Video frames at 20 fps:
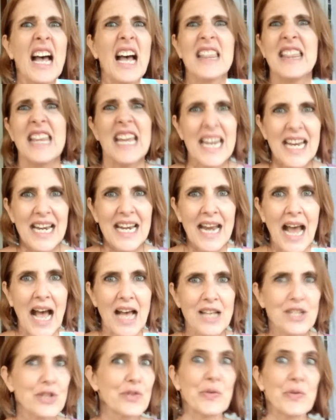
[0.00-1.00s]
They didn't
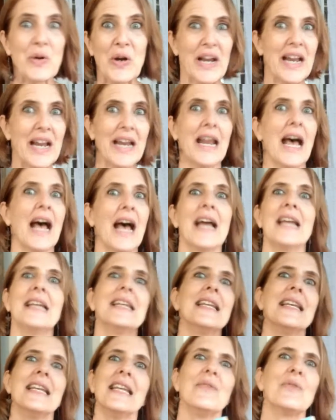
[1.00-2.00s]
ask for it, and I
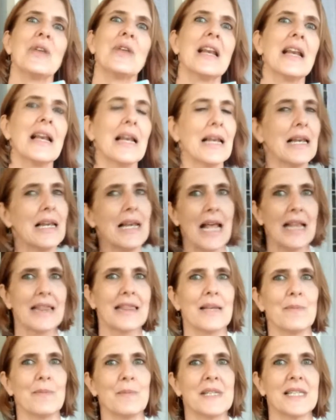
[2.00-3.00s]
didn't even let
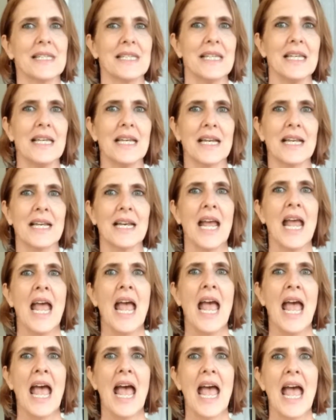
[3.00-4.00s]
them see it.
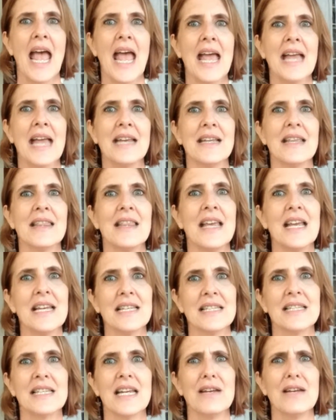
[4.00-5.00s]
And they
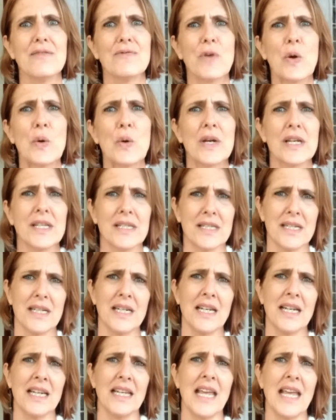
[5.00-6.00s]
stayed focused and
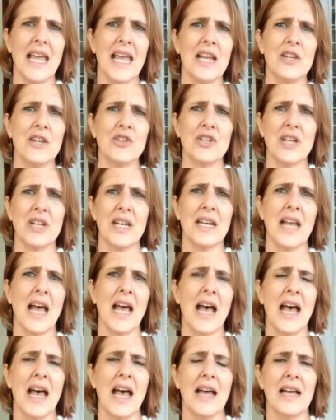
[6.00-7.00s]
engaged and
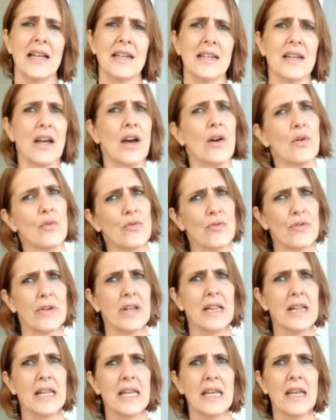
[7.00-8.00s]
had a
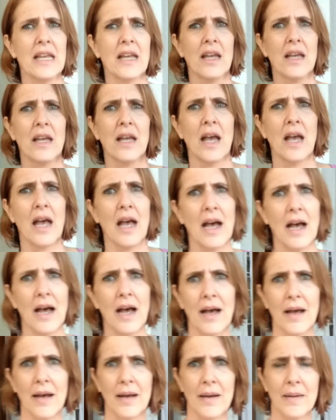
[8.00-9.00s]
really
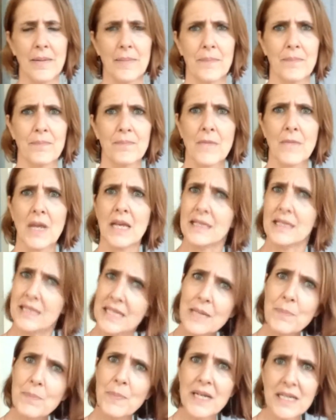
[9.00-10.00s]
uh,
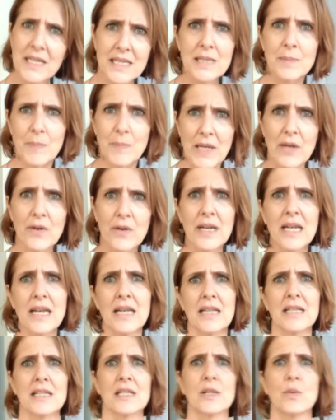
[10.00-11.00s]
deep
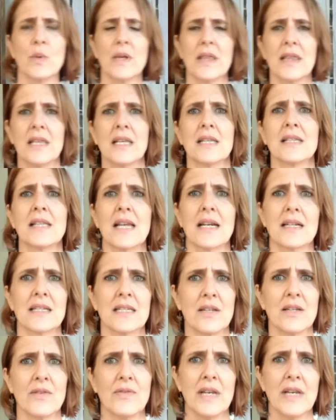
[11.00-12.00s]
experience with this
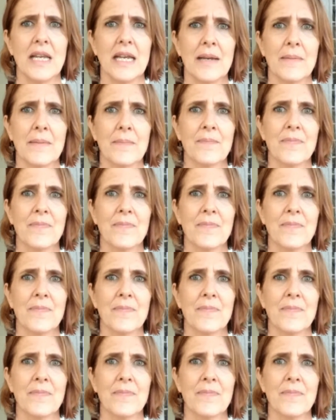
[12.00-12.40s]
activity.